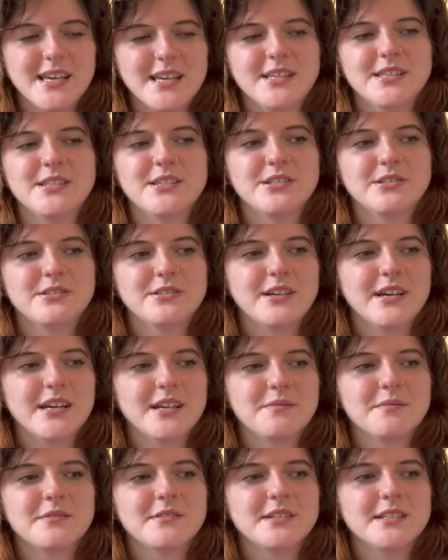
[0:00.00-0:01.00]
So
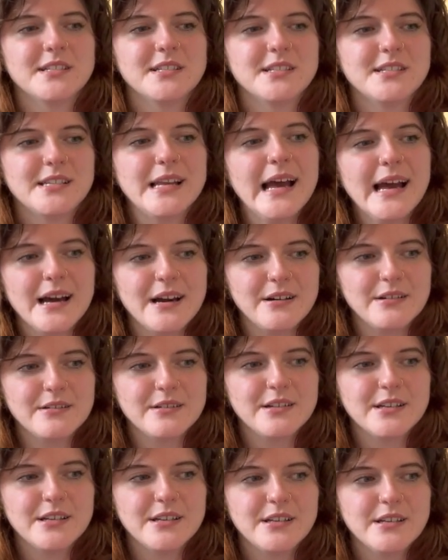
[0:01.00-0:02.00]
I'm going to
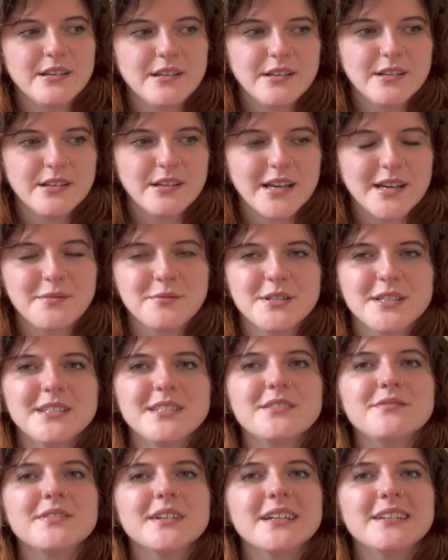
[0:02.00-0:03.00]
now, I'm
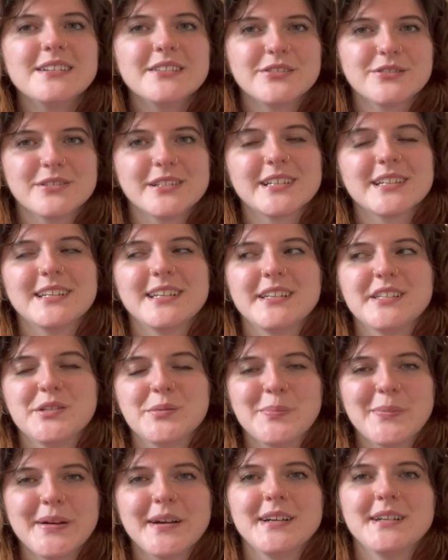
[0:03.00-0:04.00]
just a very
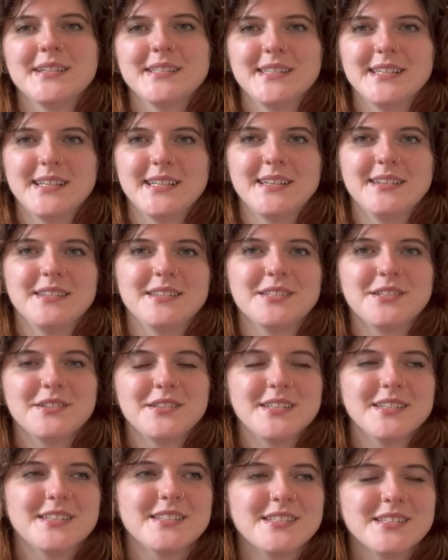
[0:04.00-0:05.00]
disorganized person, so
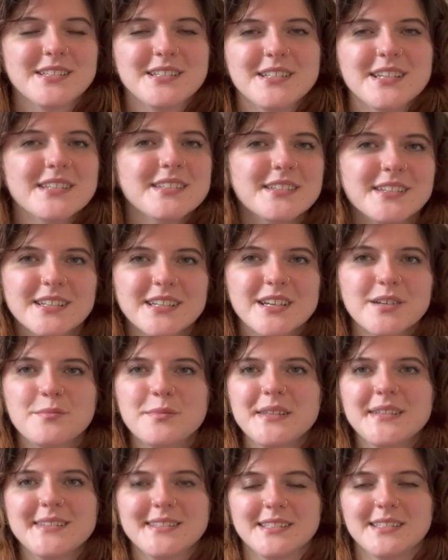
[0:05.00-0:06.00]
it doesn't come
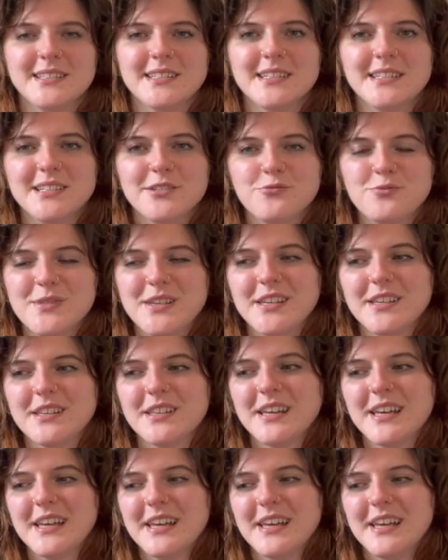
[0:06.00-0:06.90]
easily to me.